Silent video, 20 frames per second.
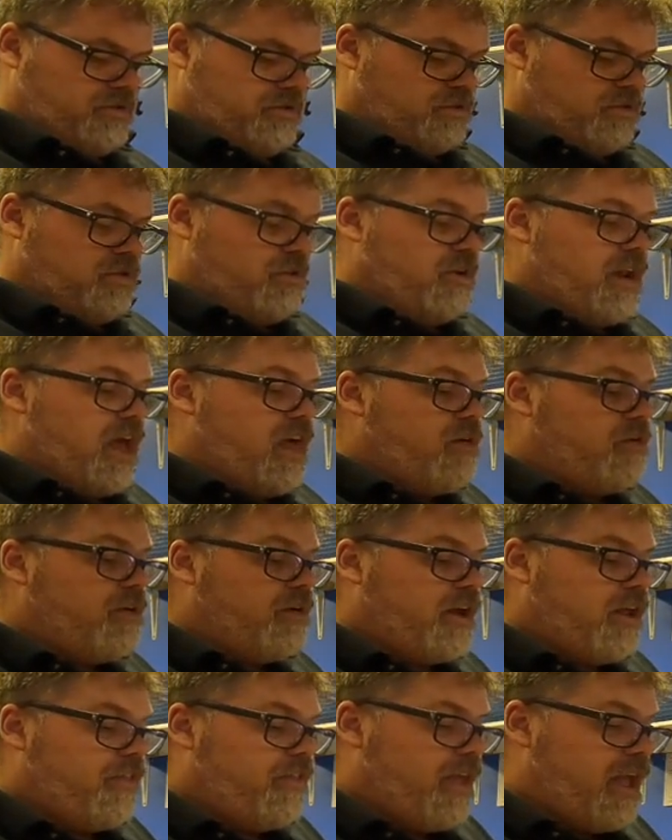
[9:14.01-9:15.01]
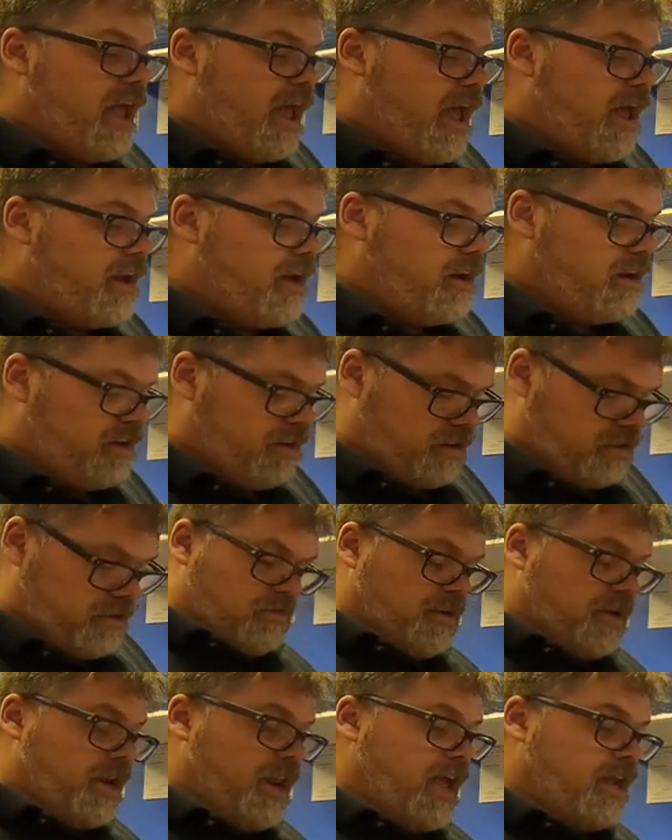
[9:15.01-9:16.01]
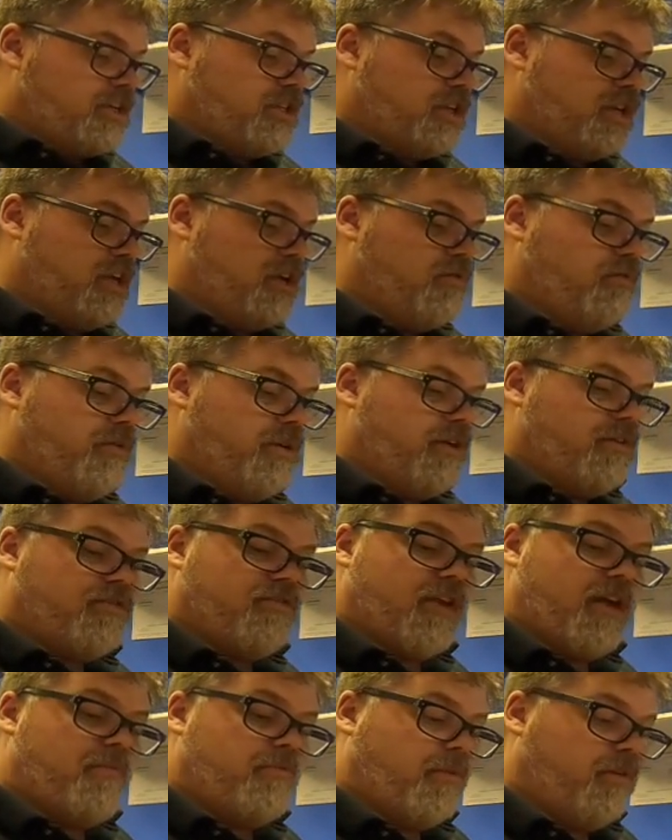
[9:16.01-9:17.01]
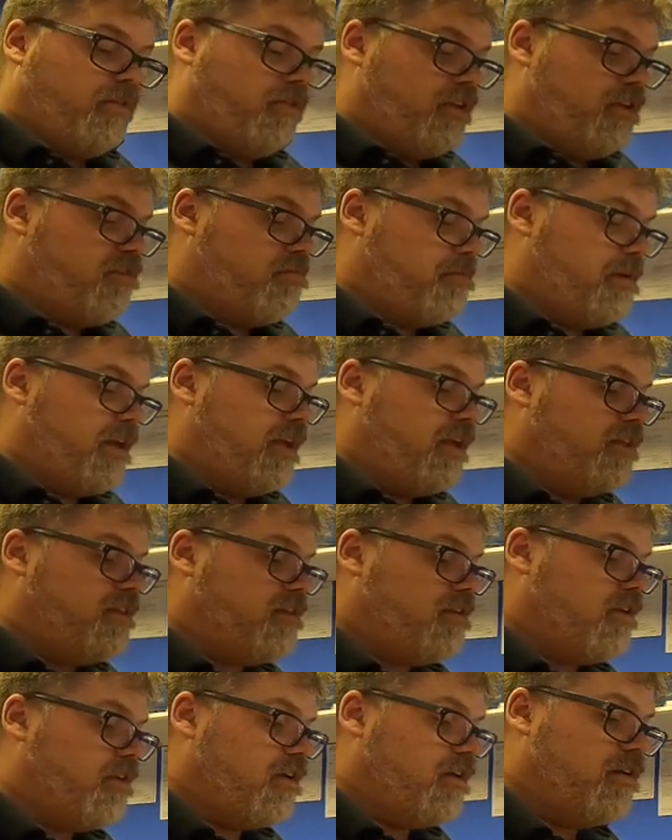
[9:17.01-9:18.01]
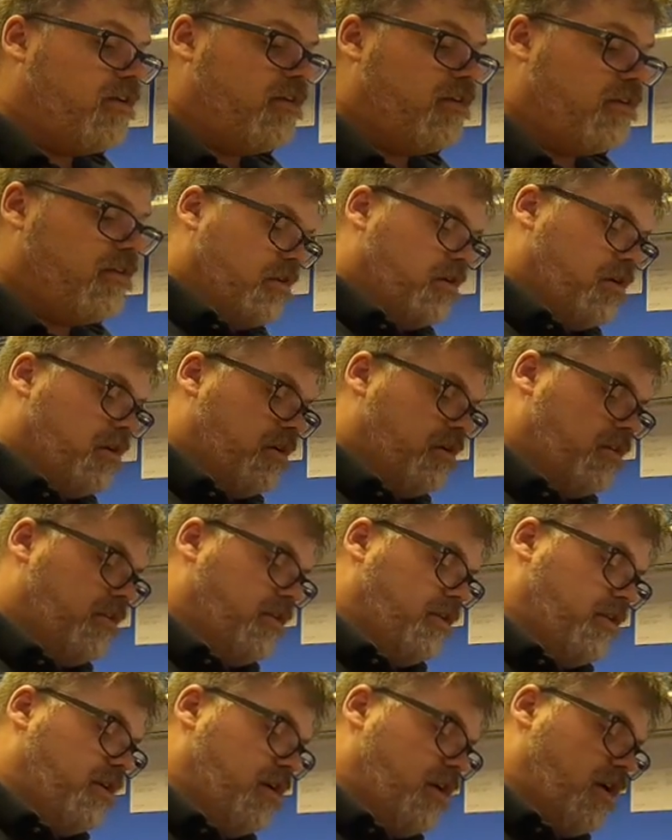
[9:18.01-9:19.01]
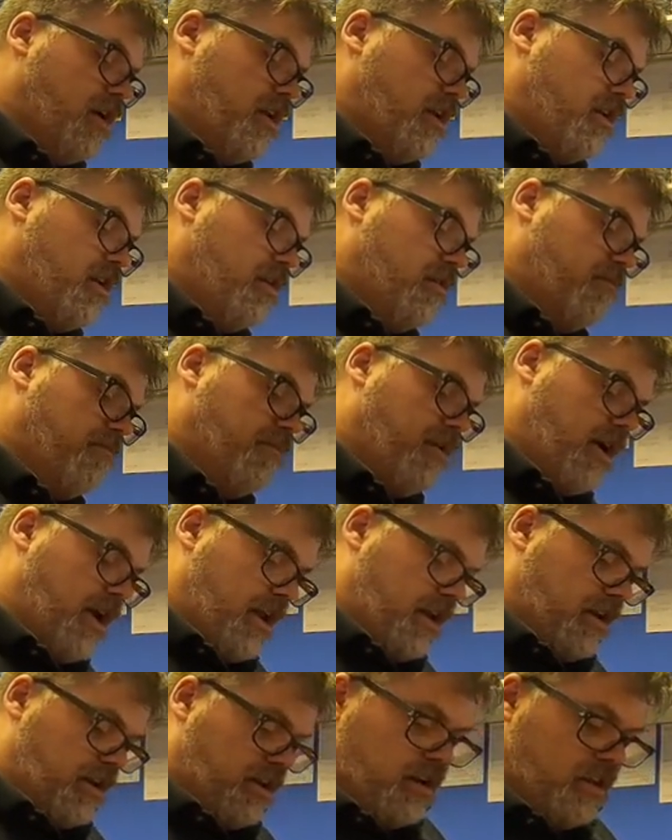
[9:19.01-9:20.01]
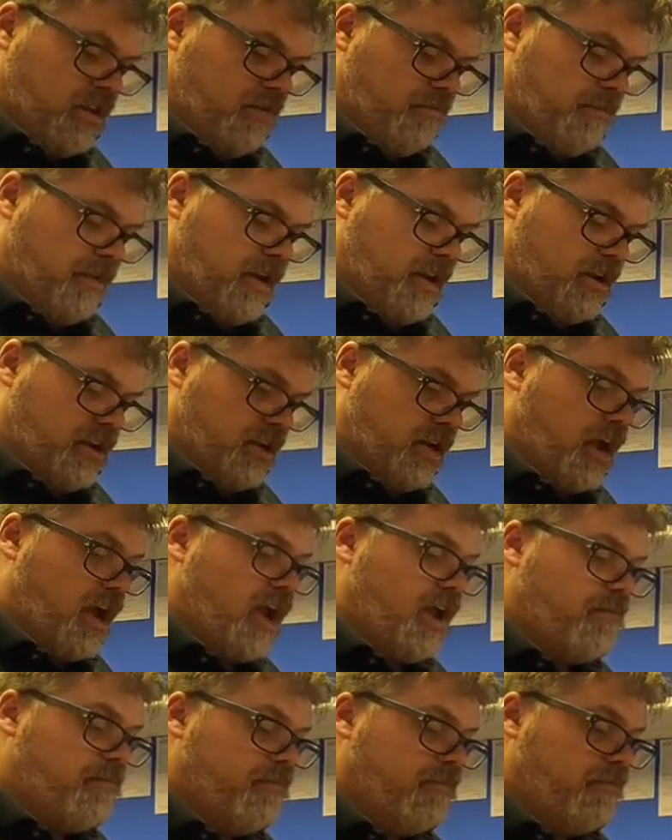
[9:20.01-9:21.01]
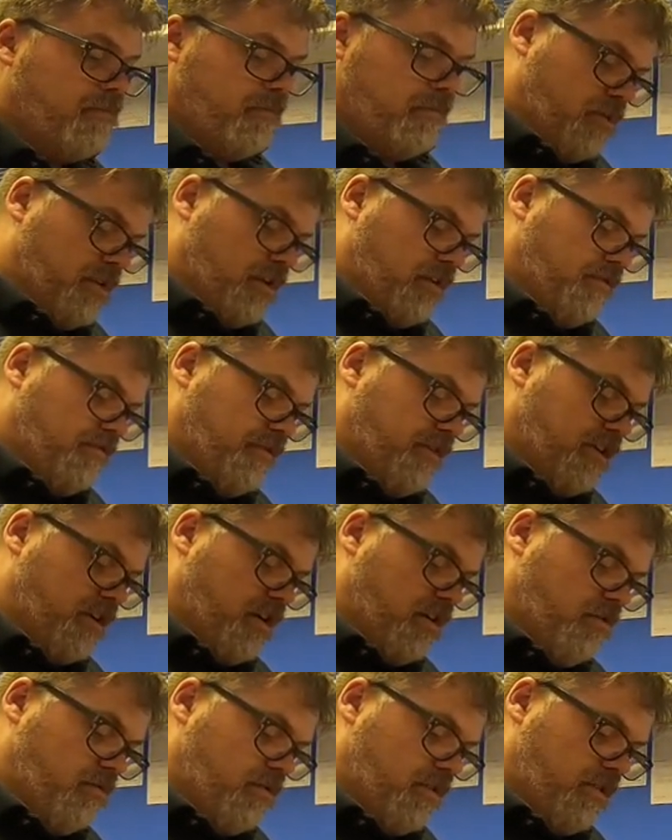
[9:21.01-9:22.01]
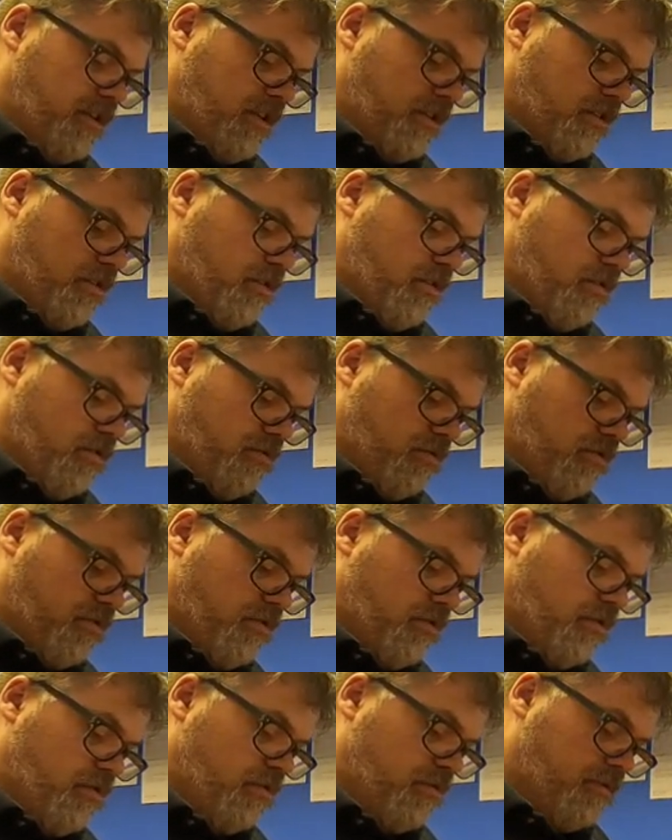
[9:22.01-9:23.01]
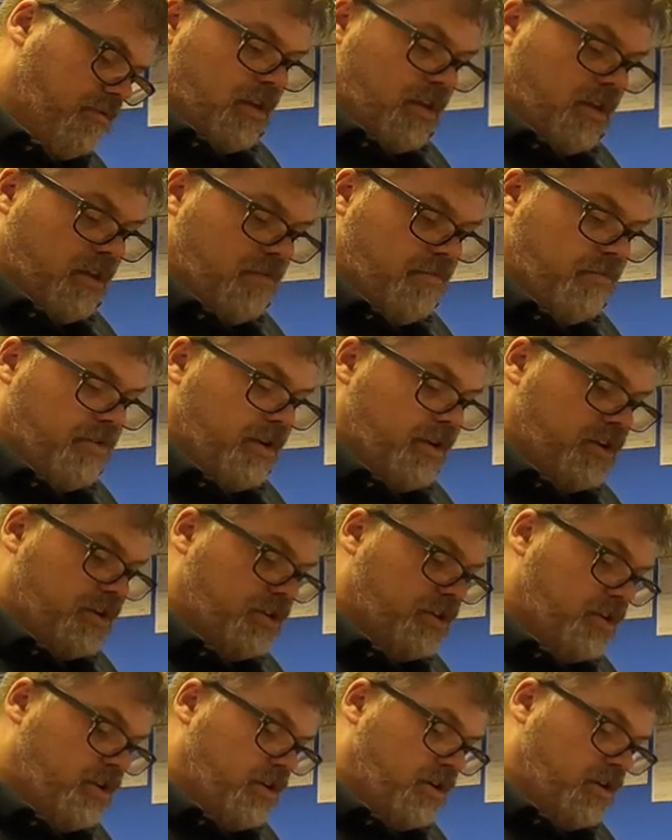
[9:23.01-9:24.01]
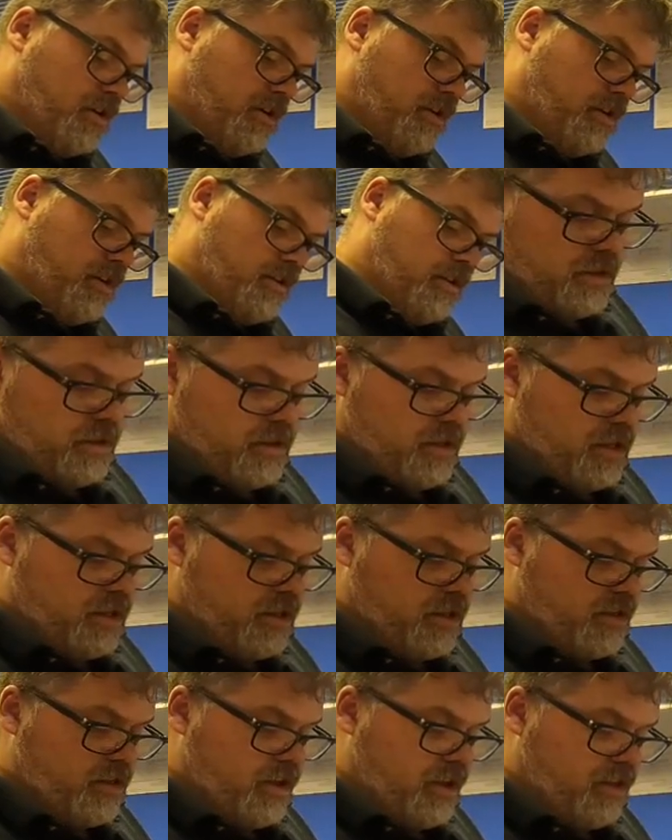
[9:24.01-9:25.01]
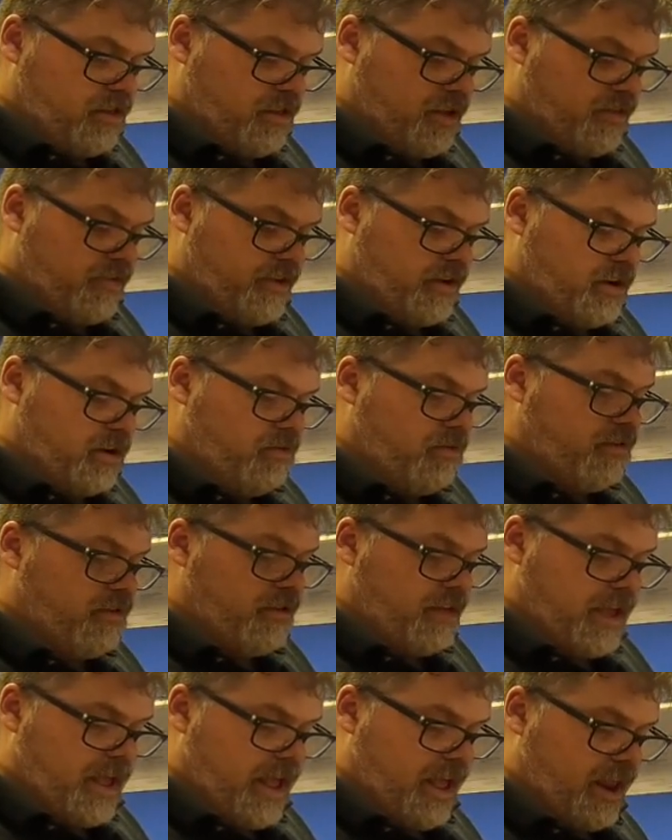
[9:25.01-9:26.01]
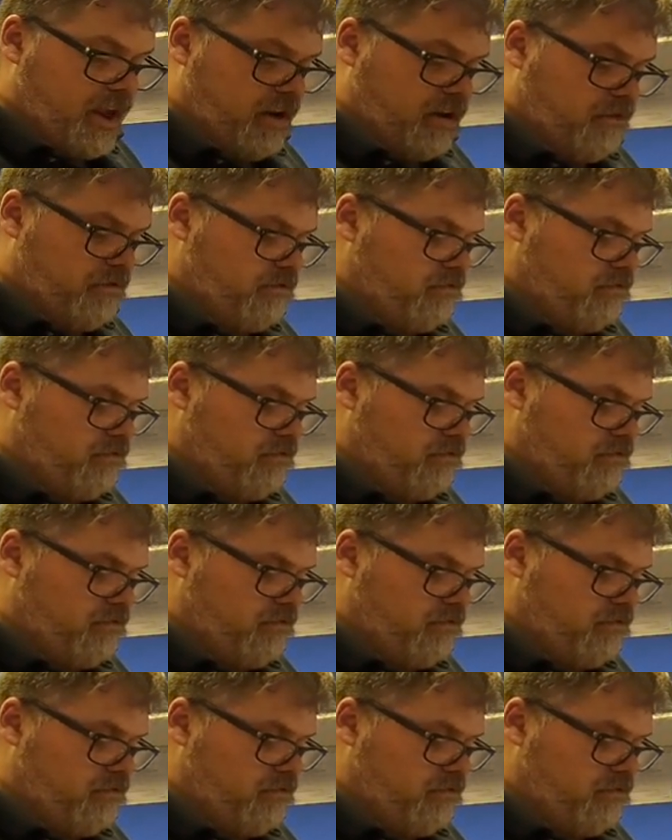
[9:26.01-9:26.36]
So now that we're done that, we can actually reassemble this piece onto the gun. But in the meantime, we gotta figure out where this goes. I'm pretty sure this has got something to do with that.